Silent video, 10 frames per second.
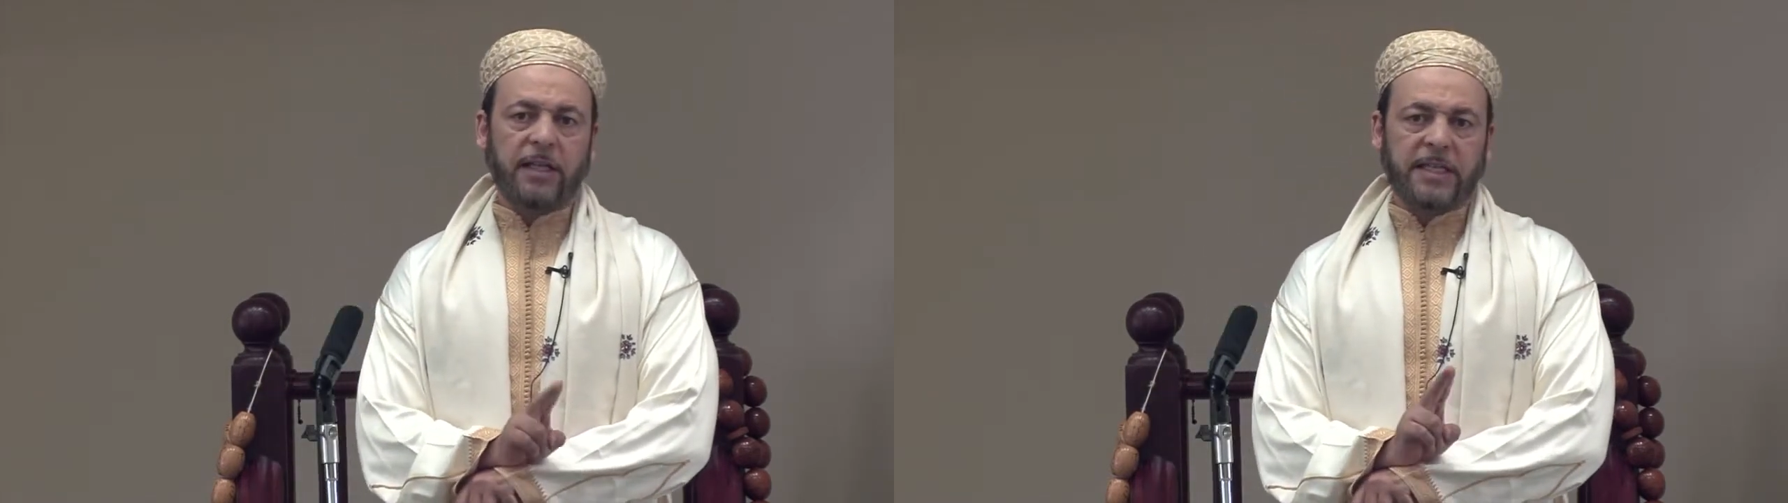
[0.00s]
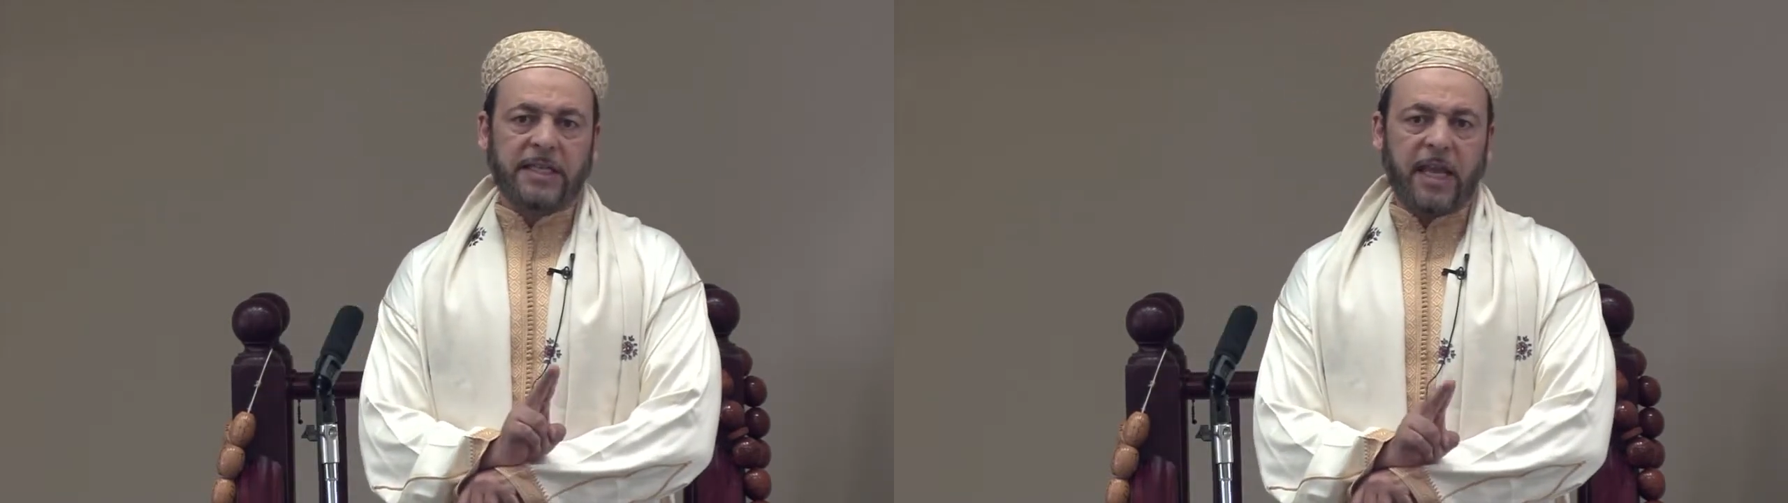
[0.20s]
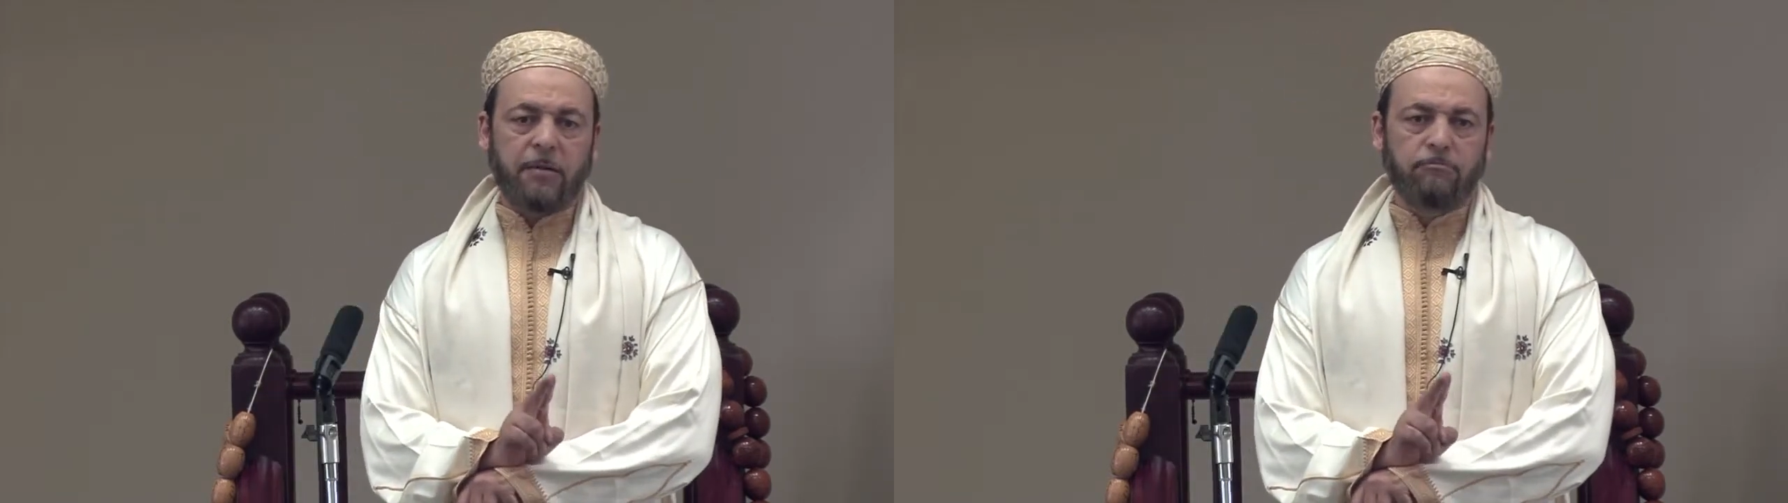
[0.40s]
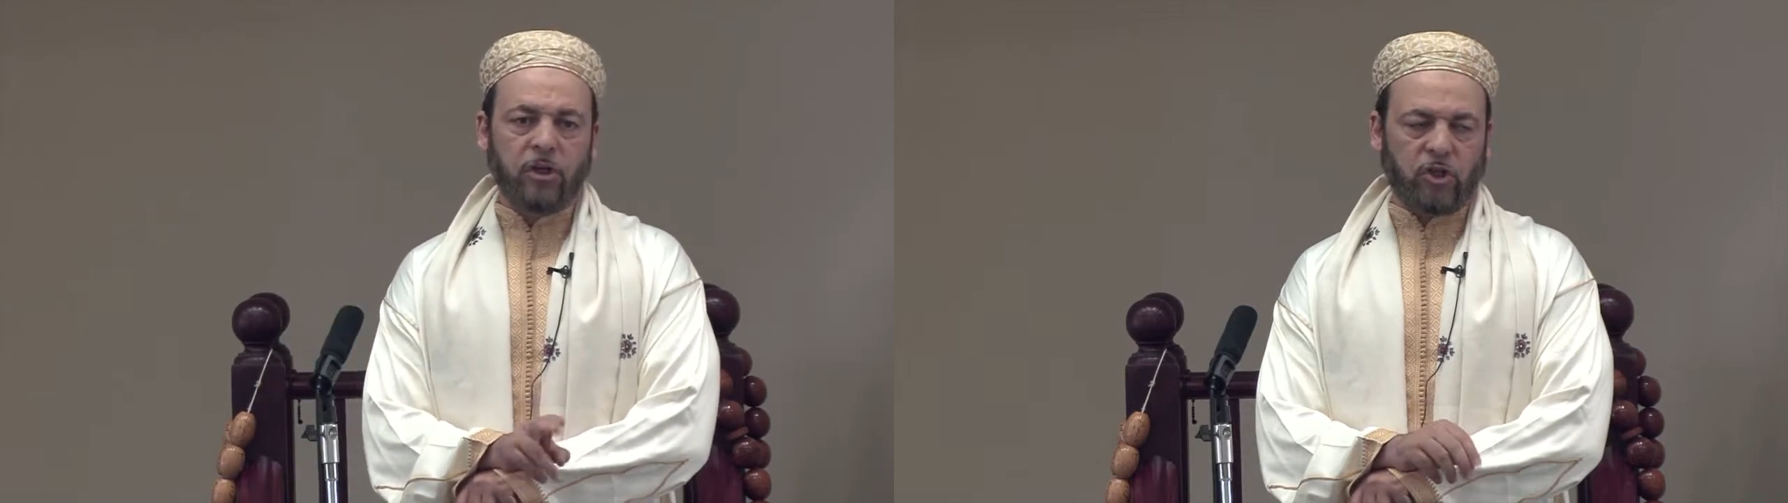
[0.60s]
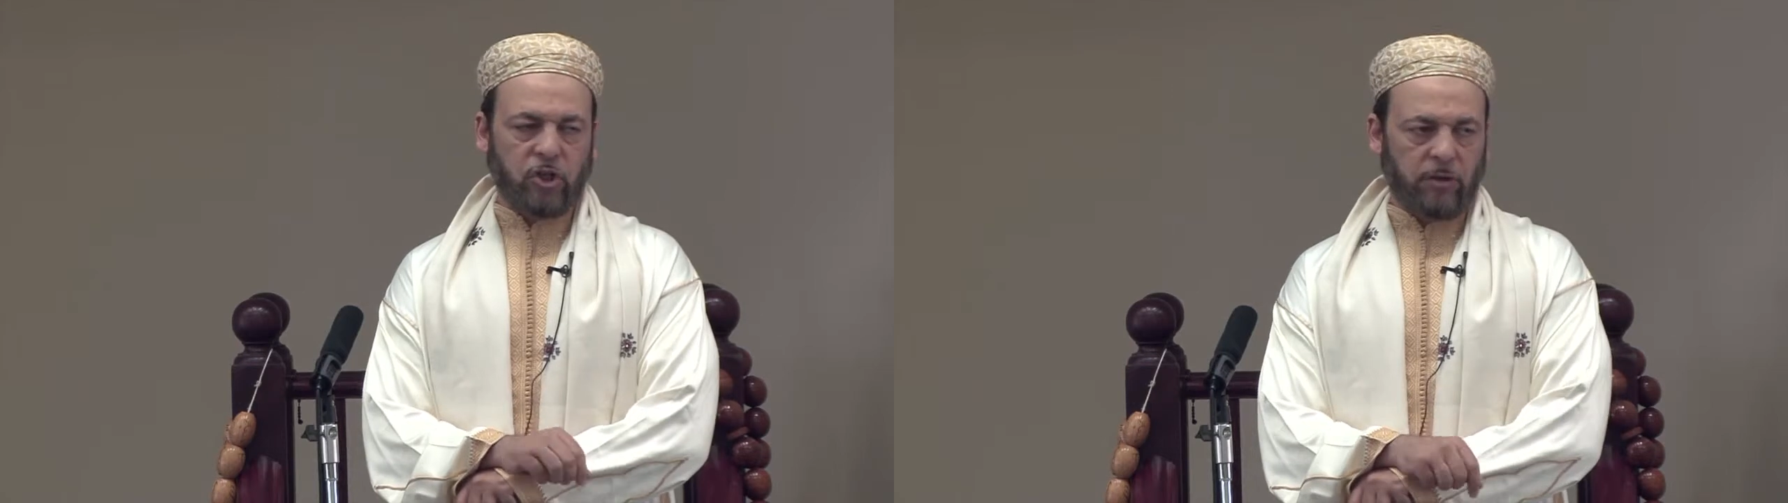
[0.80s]
the same
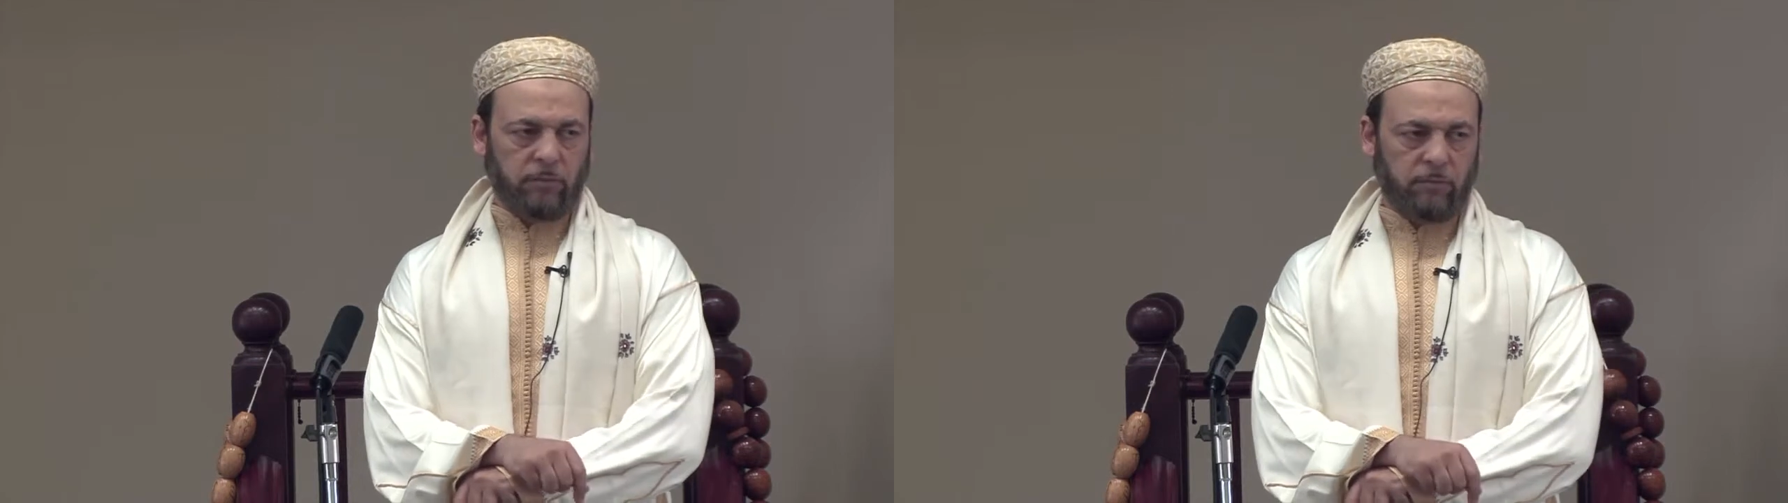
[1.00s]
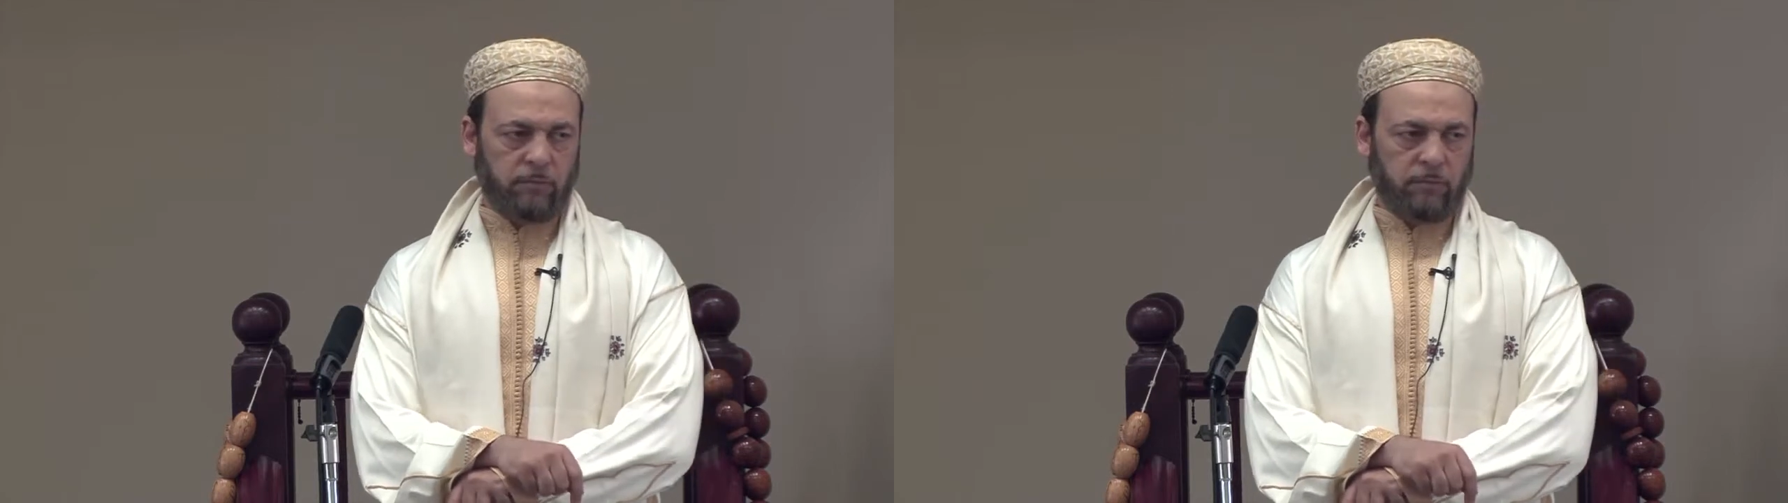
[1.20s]
mission,